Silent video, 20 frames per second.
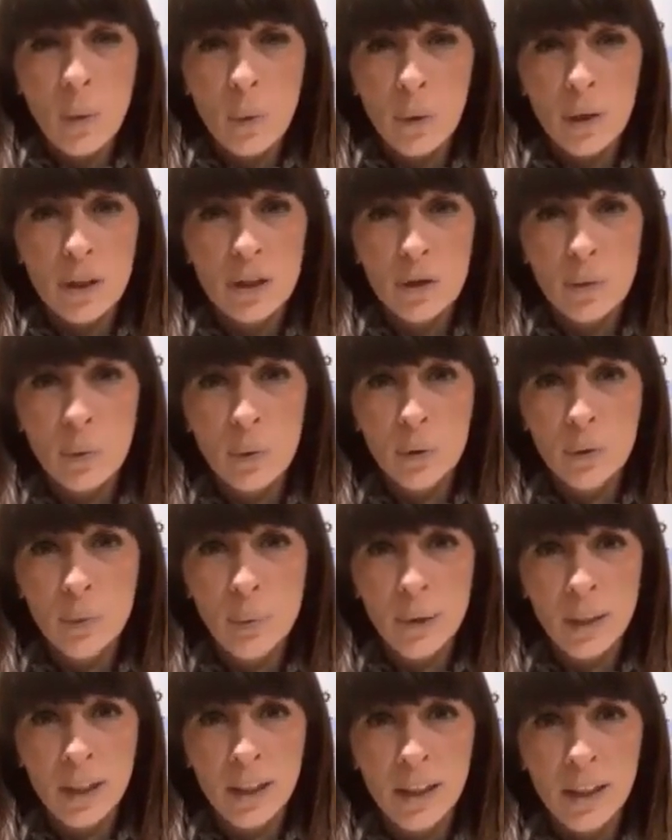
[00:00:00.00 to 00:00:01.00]
which will
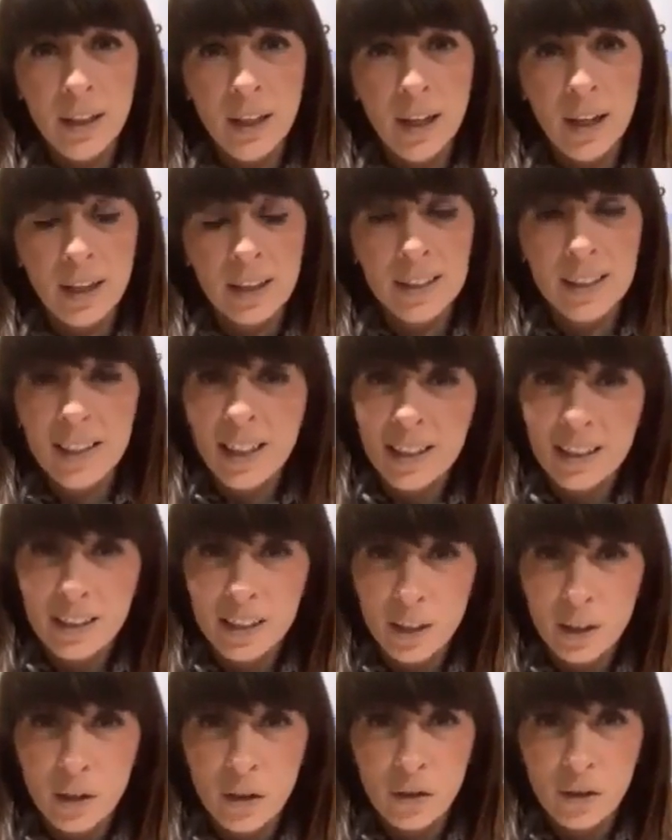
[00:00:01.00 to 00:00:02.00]
be
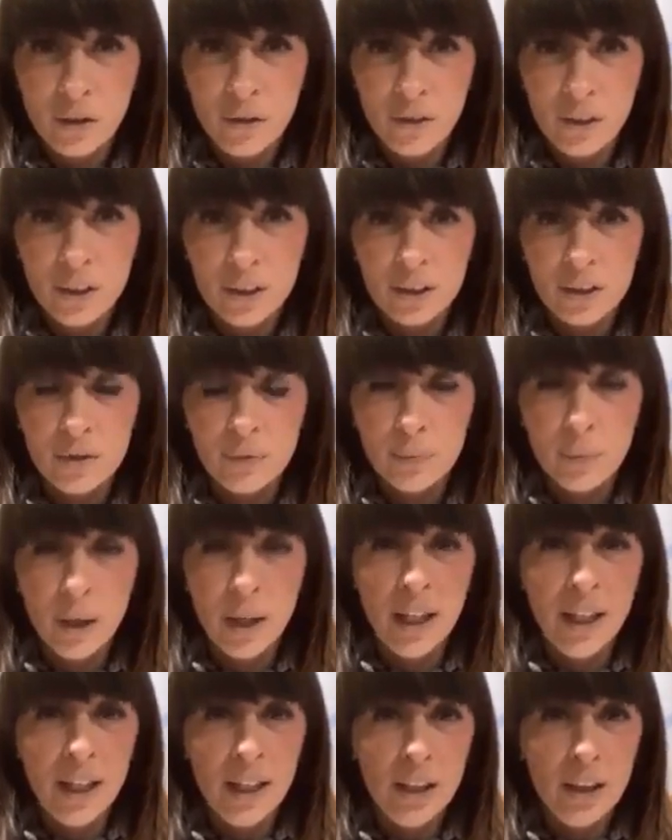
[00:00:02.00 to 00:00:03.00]
starting on the 1st of
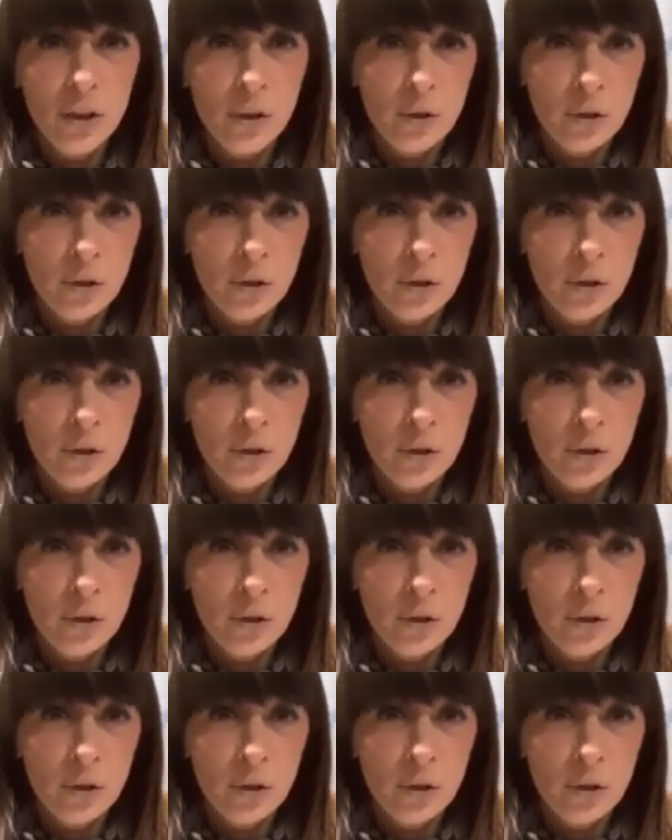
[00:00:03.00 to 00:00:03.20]
May.